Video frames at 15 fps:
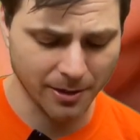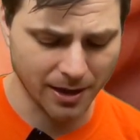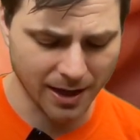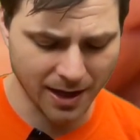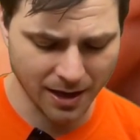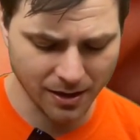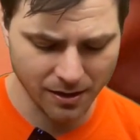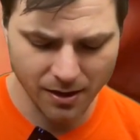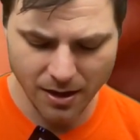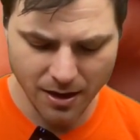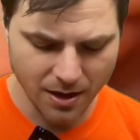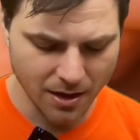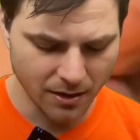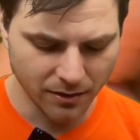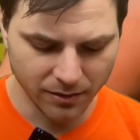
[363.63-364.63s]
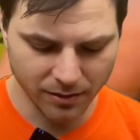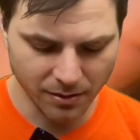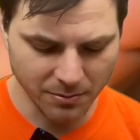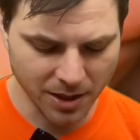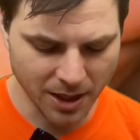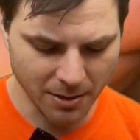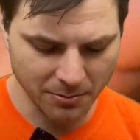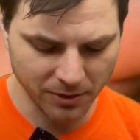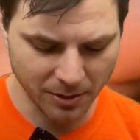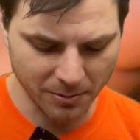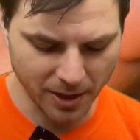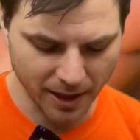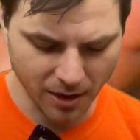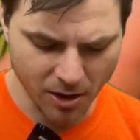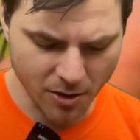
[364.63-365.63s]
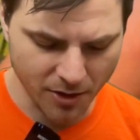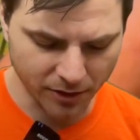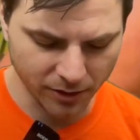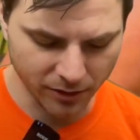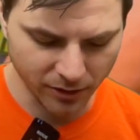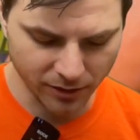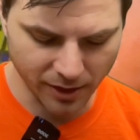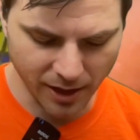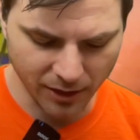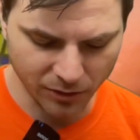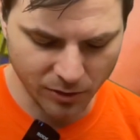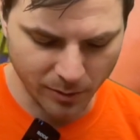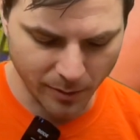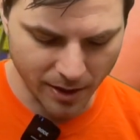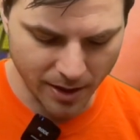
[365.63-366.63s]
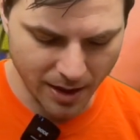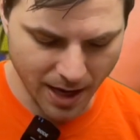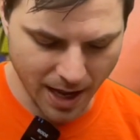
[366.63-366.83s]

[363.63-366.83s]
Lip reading: I can't, sometimes I'm like, oh, this is just an extra one.